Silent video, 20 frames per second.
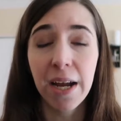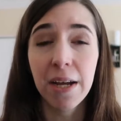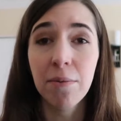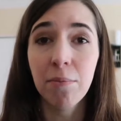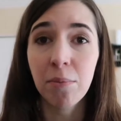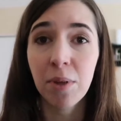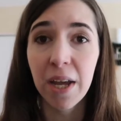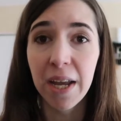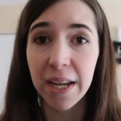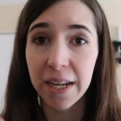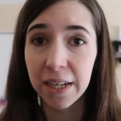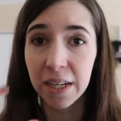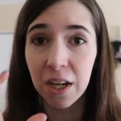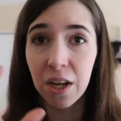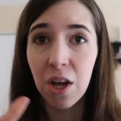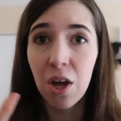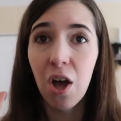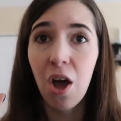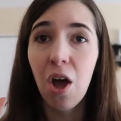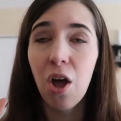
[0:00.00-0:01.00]
I am like
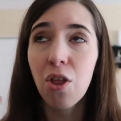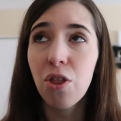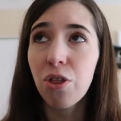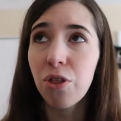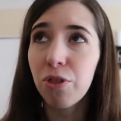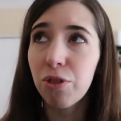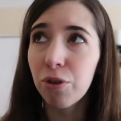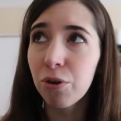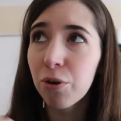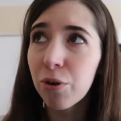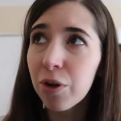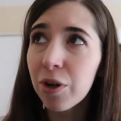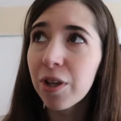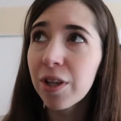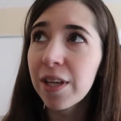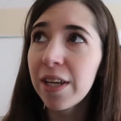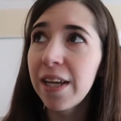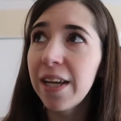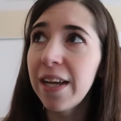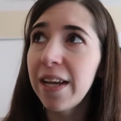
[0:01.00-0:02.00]

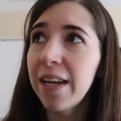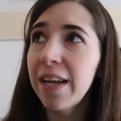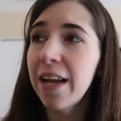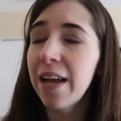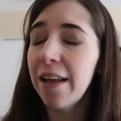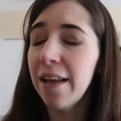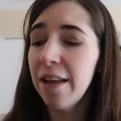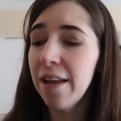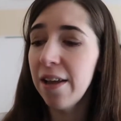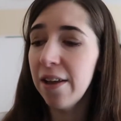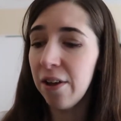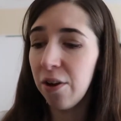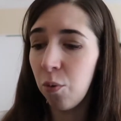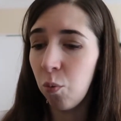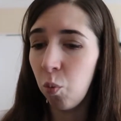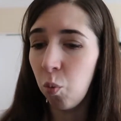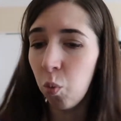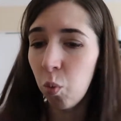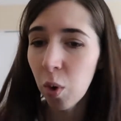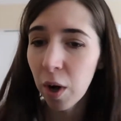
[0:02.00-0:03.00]
thoroughly
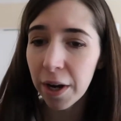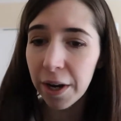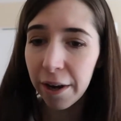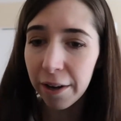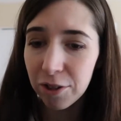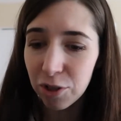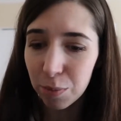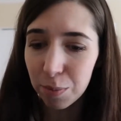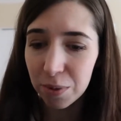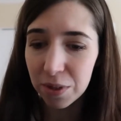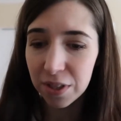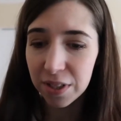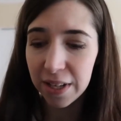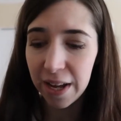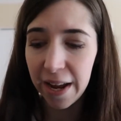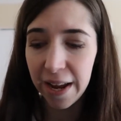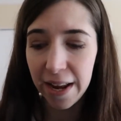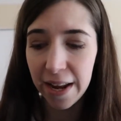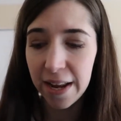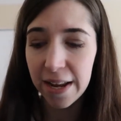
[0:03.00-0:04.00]

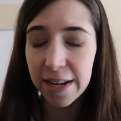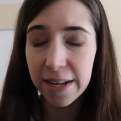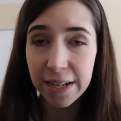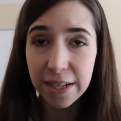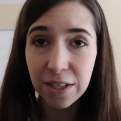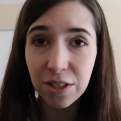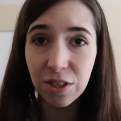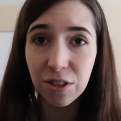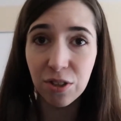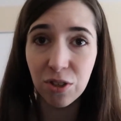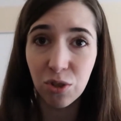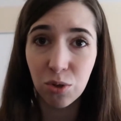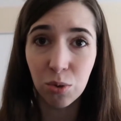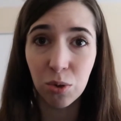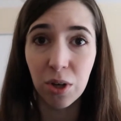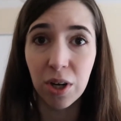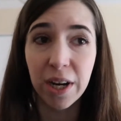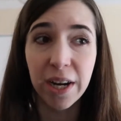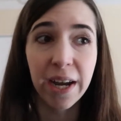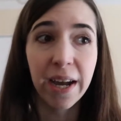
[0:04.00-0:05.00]
100% into the
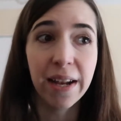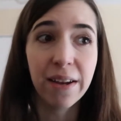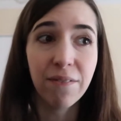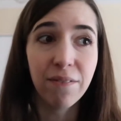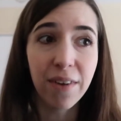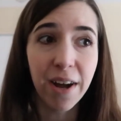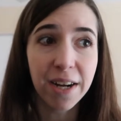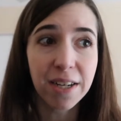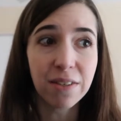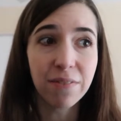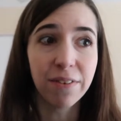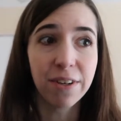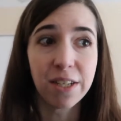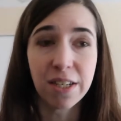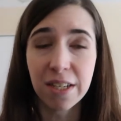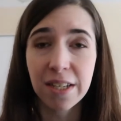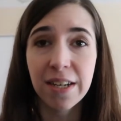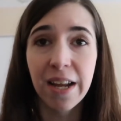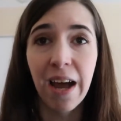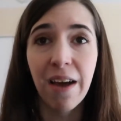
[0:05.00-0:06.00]
story. And in fact, if I
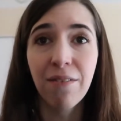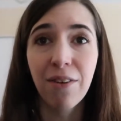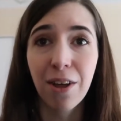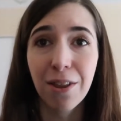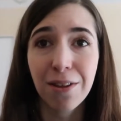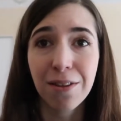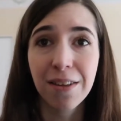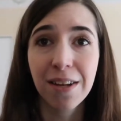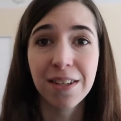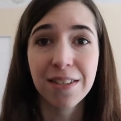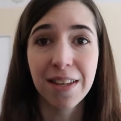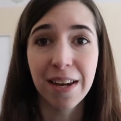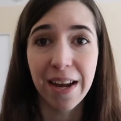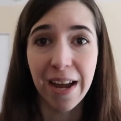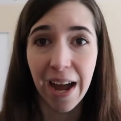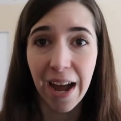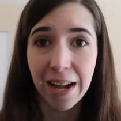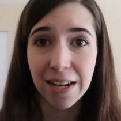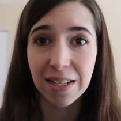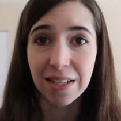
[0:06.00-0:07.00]
didn't have other things that I
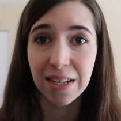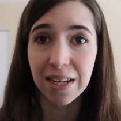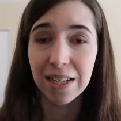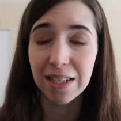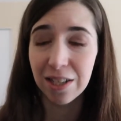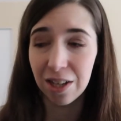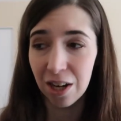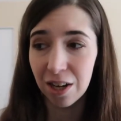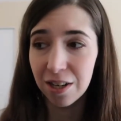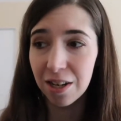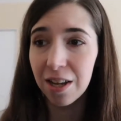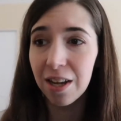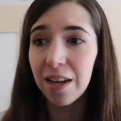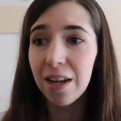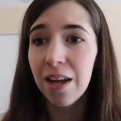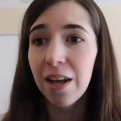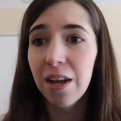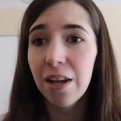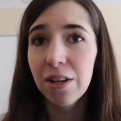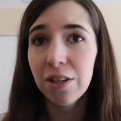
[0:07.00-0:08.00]
had to get done
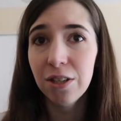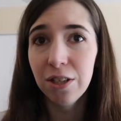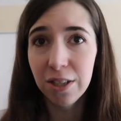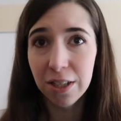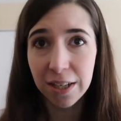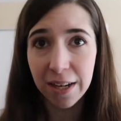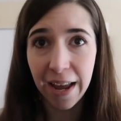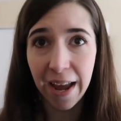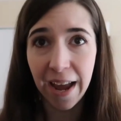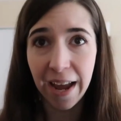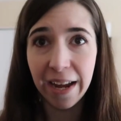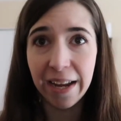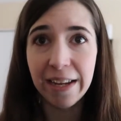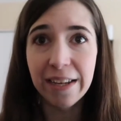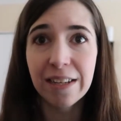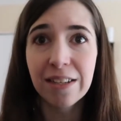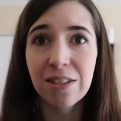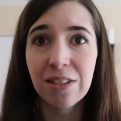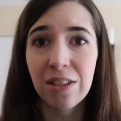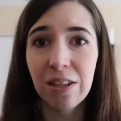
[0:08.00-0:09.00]

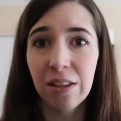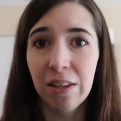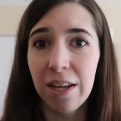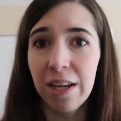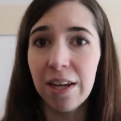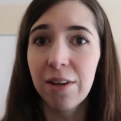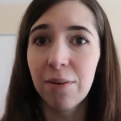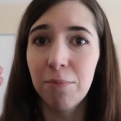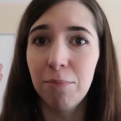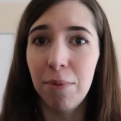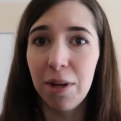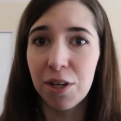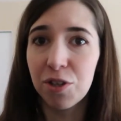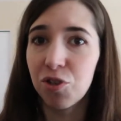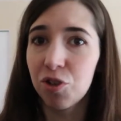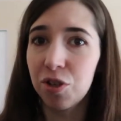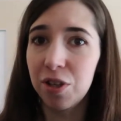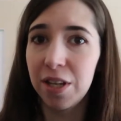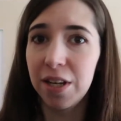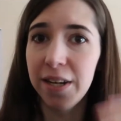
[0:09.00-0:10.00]
today to like make
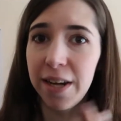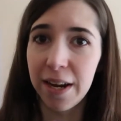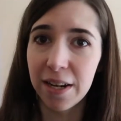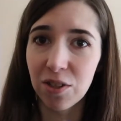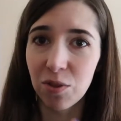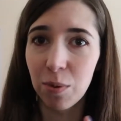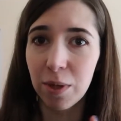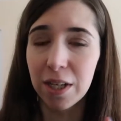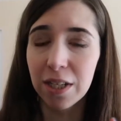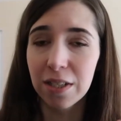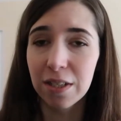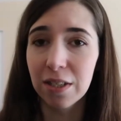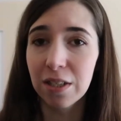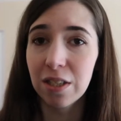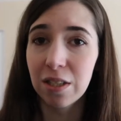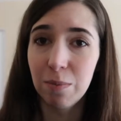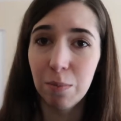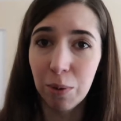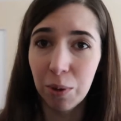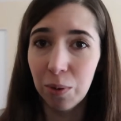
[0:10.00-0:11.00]
sure that next week is a
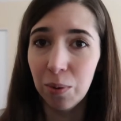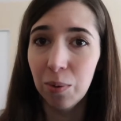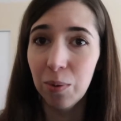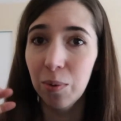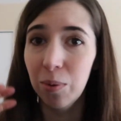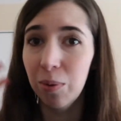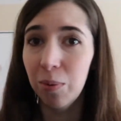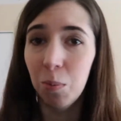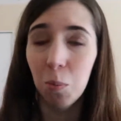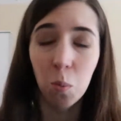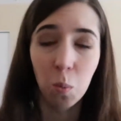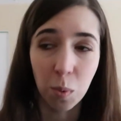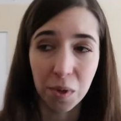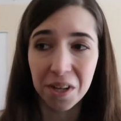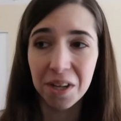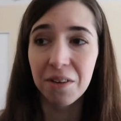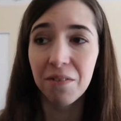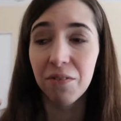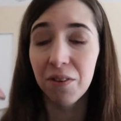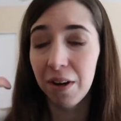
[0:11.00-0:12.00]
smooth
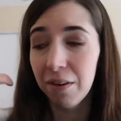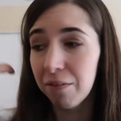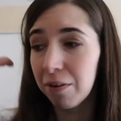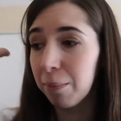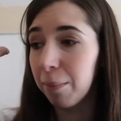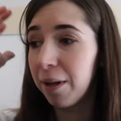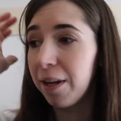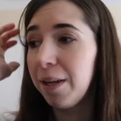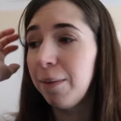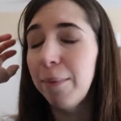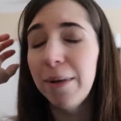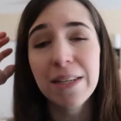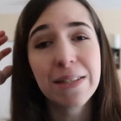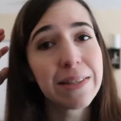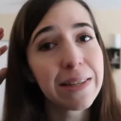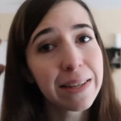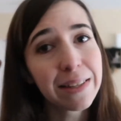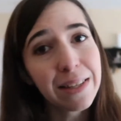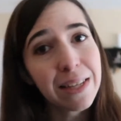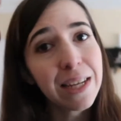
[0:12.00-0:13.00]
week for everybody
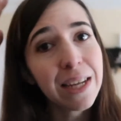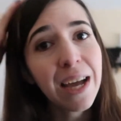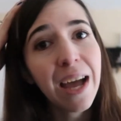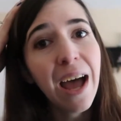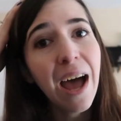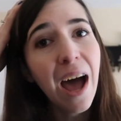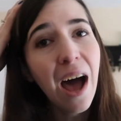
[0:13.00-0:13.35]
basically,